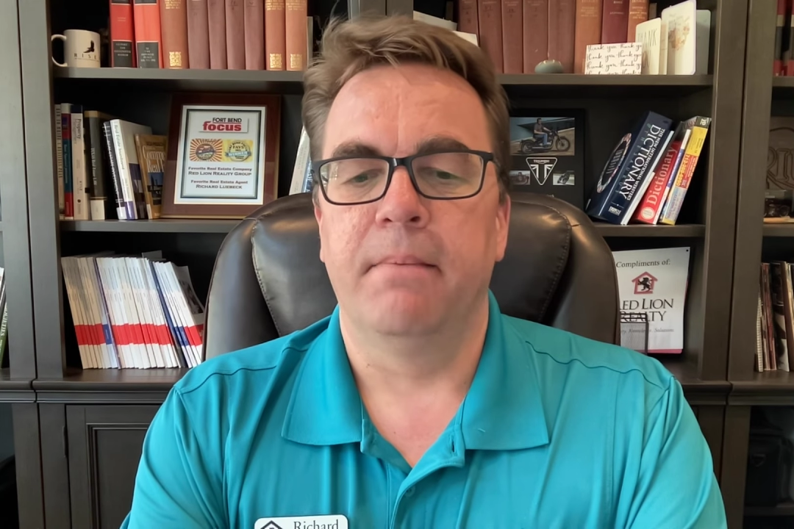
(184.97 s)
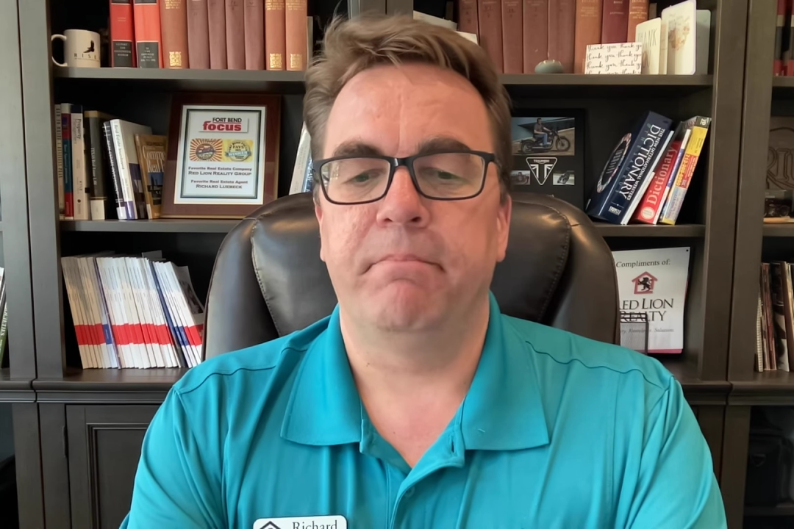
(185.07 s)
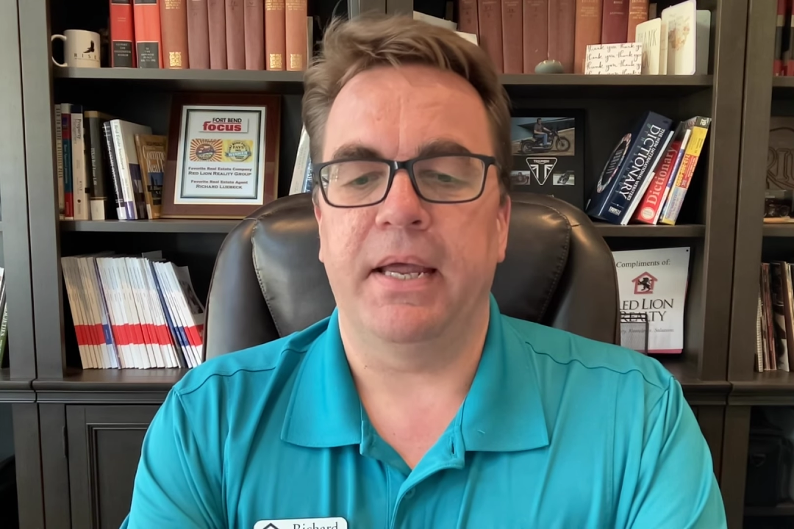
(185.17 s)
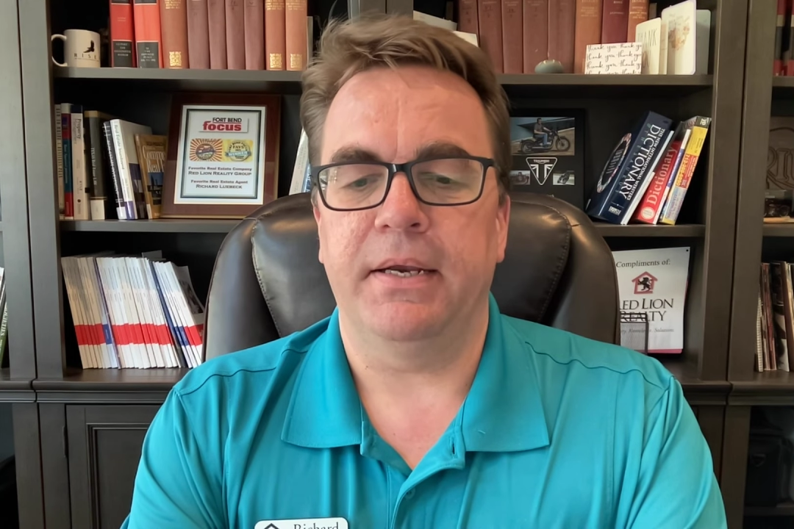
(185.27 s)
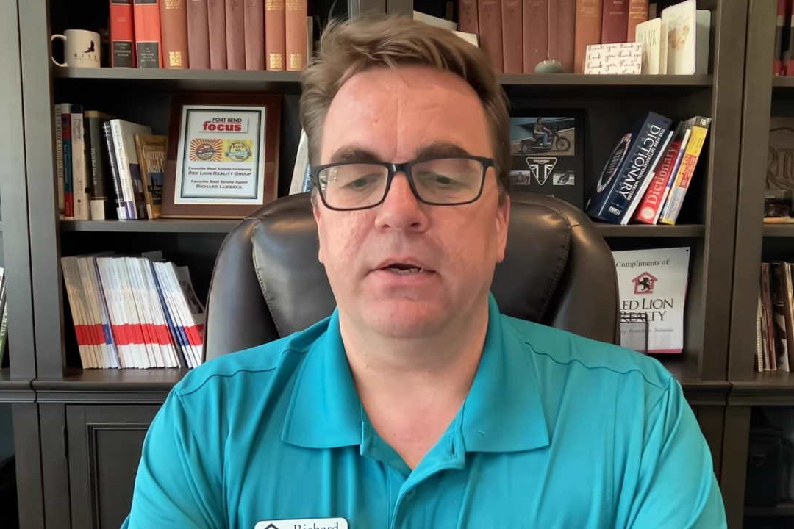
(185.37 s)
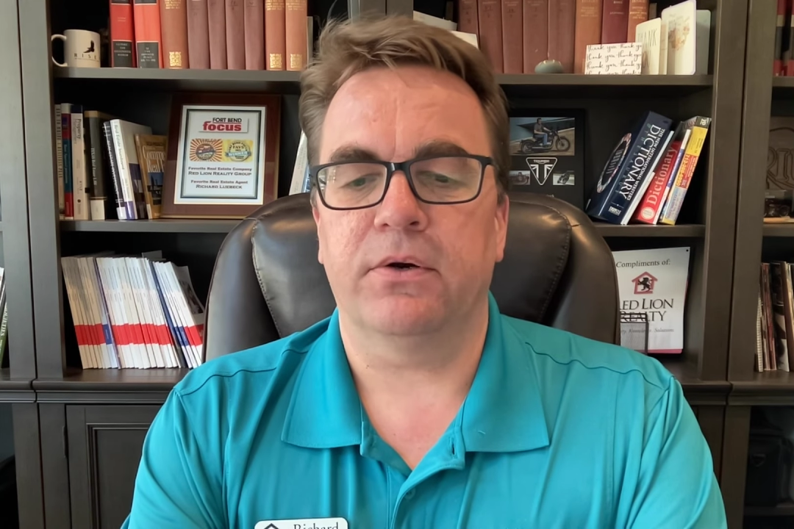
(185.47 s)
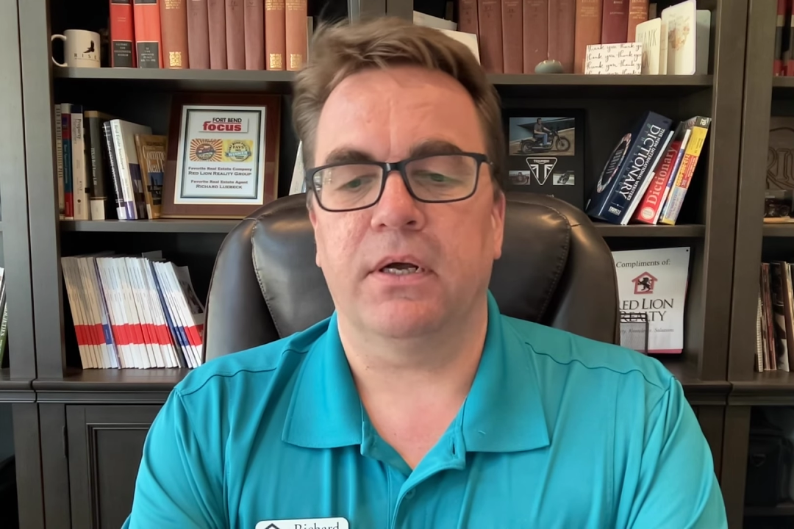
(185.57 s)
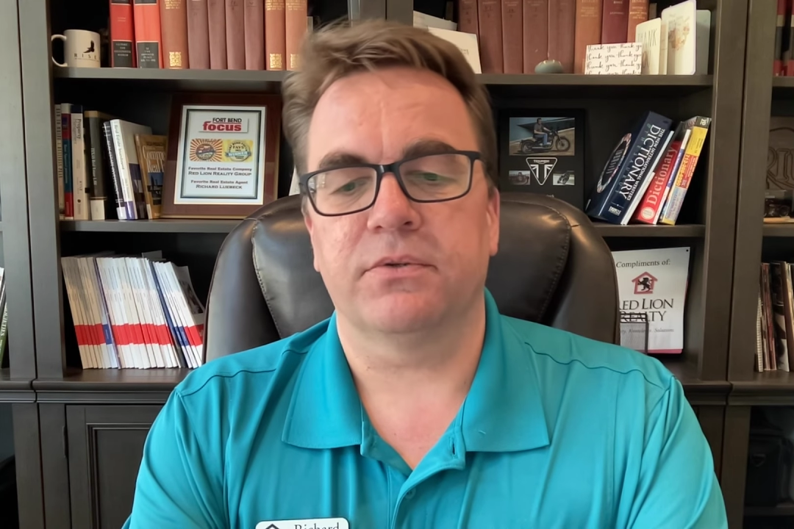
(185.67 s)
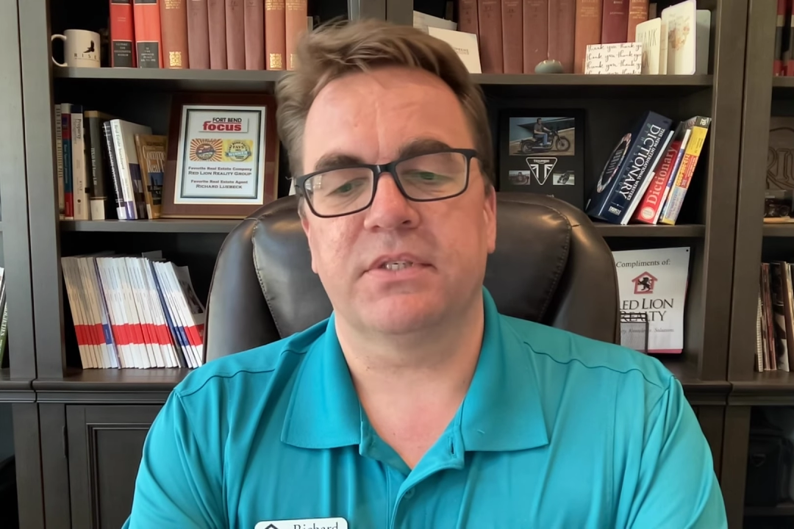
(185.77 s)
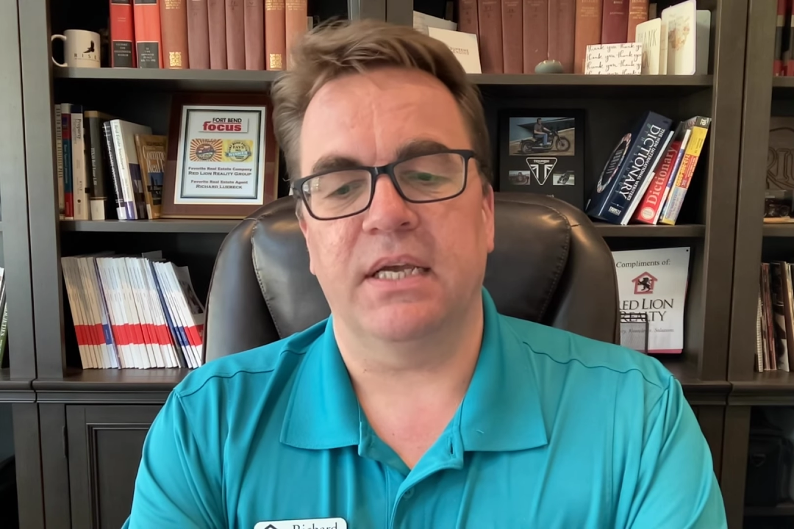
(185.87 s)
Pending are
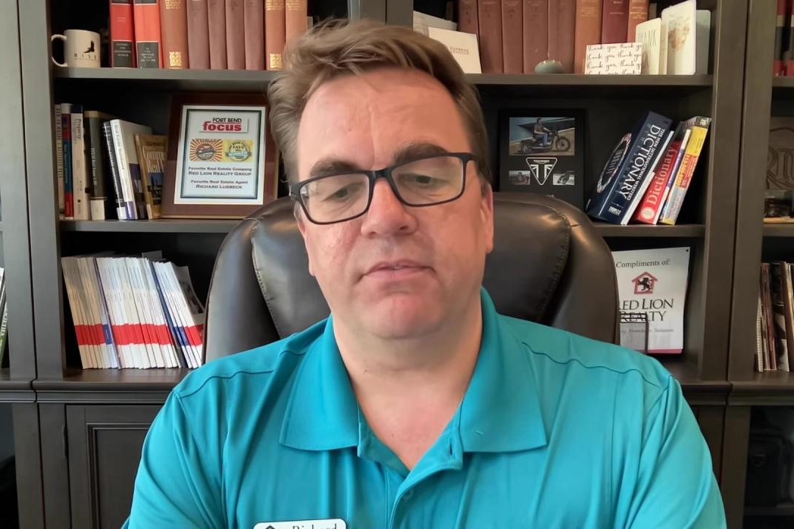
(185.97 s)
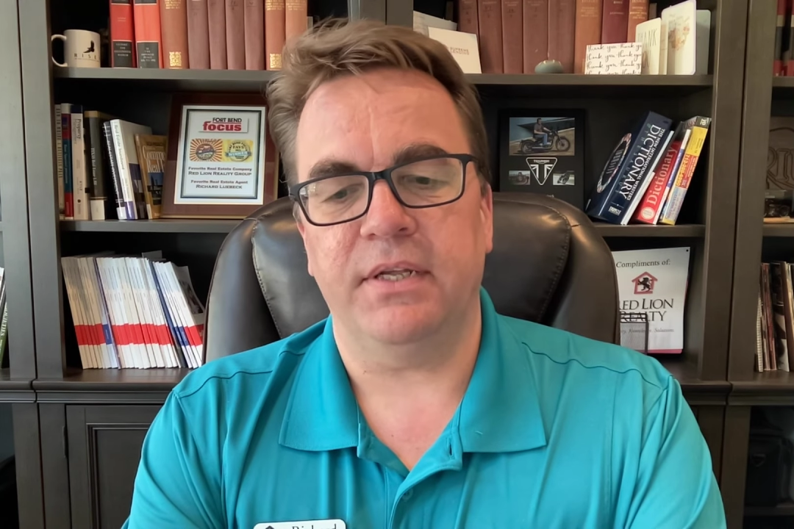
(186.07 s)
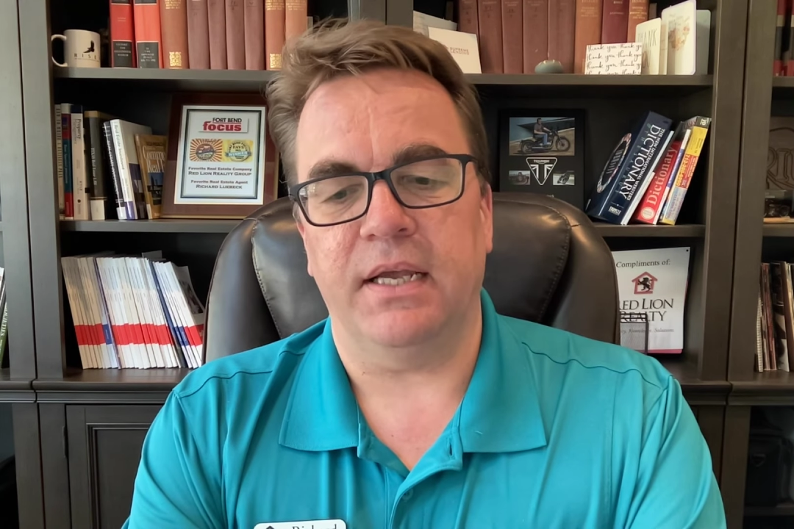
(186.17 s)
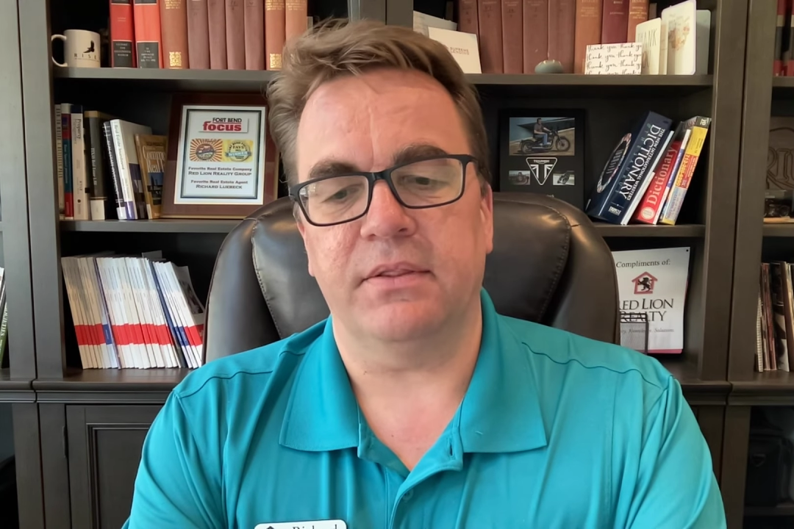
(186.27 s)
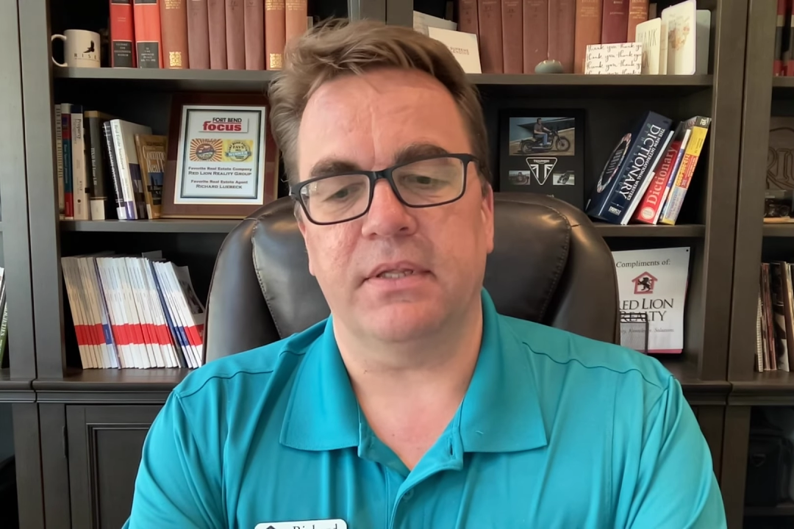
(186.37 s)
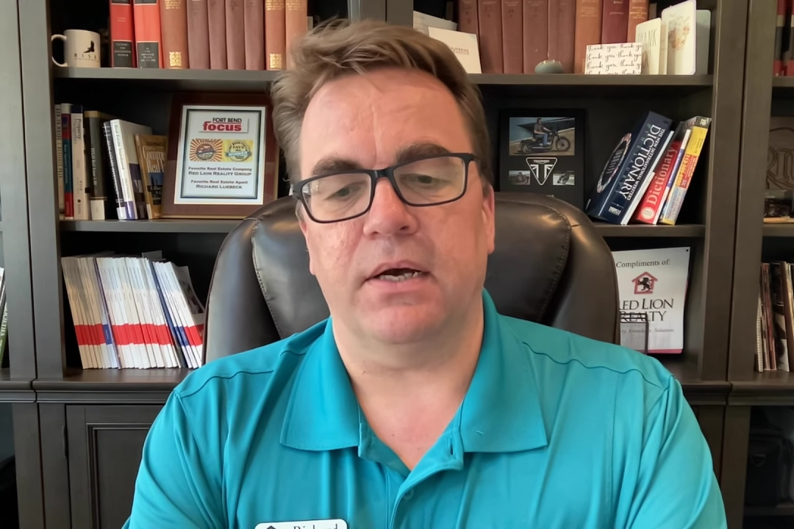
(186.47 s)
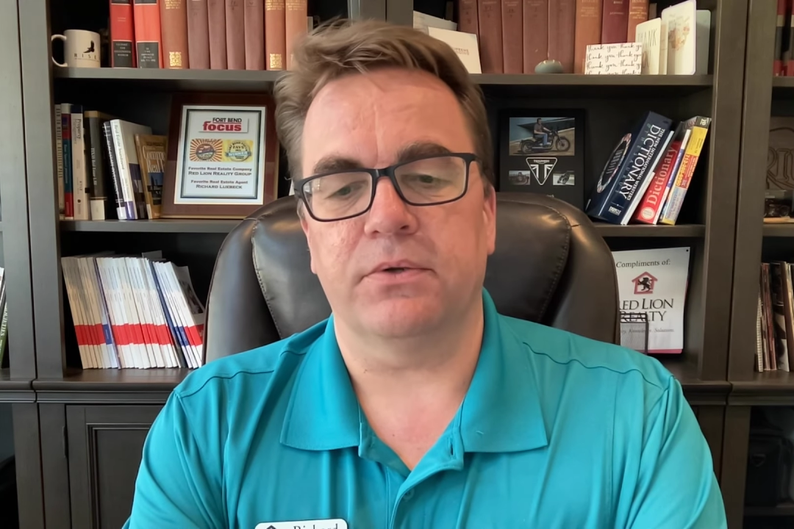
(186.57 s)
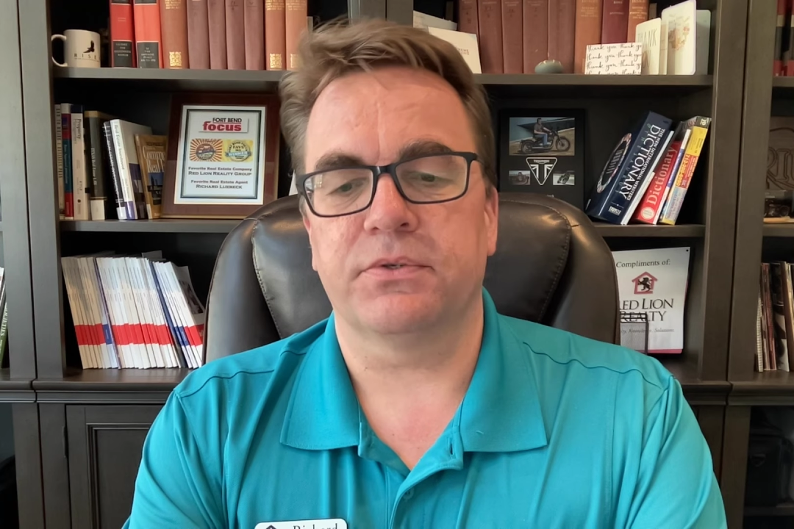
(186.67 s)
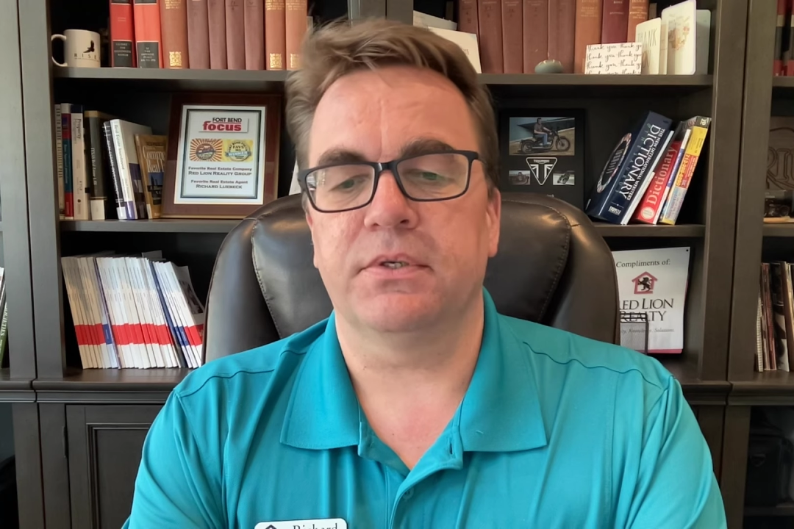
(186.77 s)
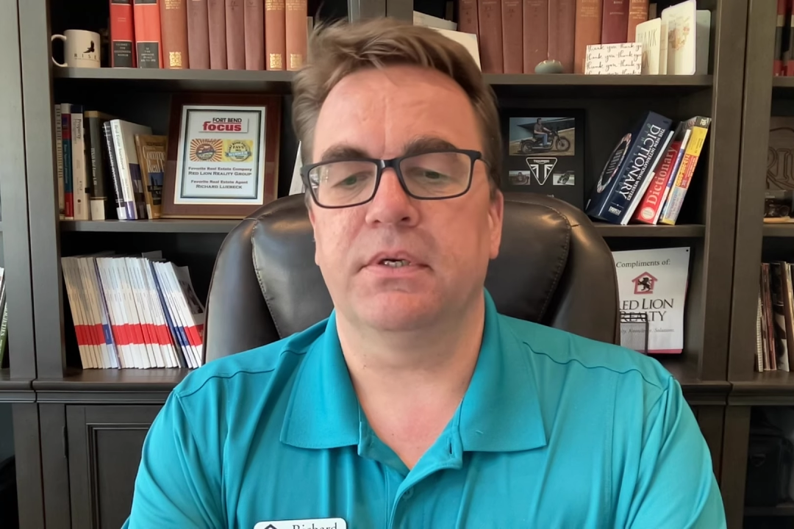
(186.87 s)
down
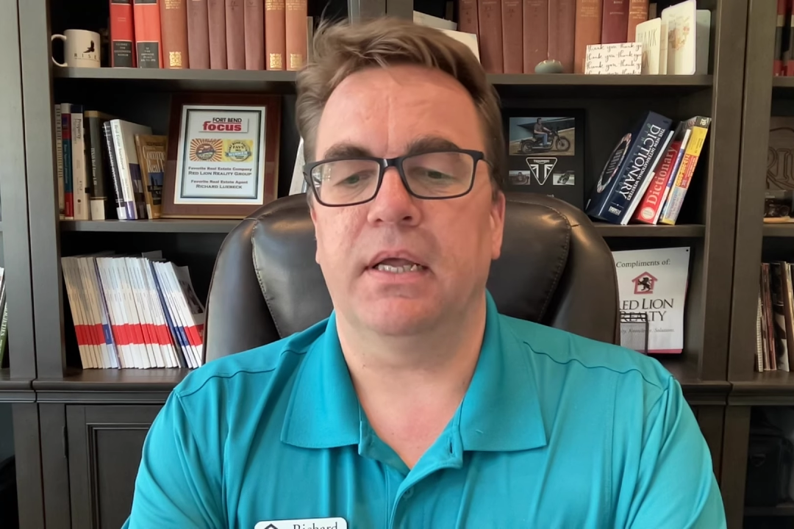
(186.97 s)
78,000